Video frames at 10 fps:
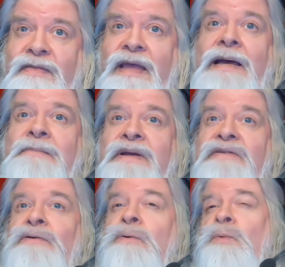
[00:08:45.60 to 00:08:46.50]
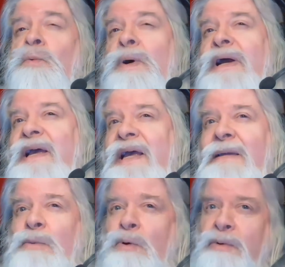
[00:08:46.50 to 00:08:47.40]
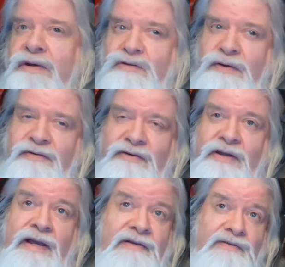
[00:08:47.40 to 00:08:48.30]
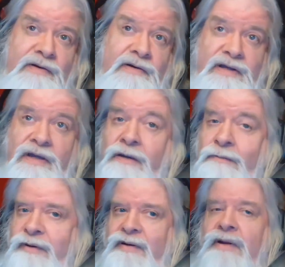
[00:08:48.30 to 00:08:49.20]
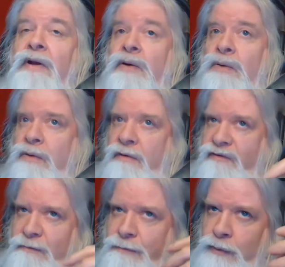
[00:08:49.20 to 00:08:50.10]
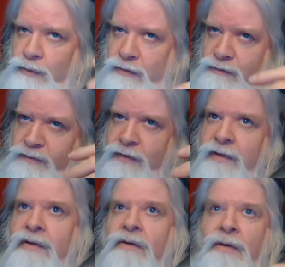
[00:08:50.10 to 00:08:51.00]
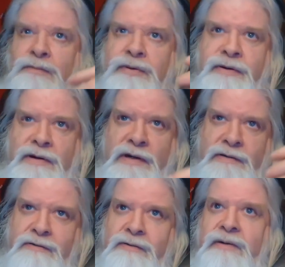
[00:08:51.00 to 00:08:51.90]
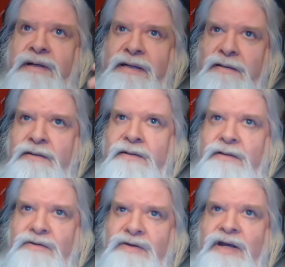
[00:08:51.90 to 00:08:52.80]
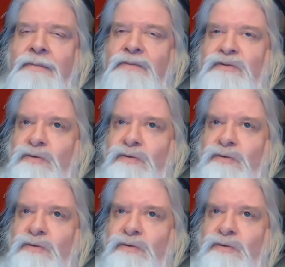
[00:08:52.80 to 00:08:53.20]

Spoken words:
That makes her way more interesting as a kingpin or a supportive non-player character in the DM's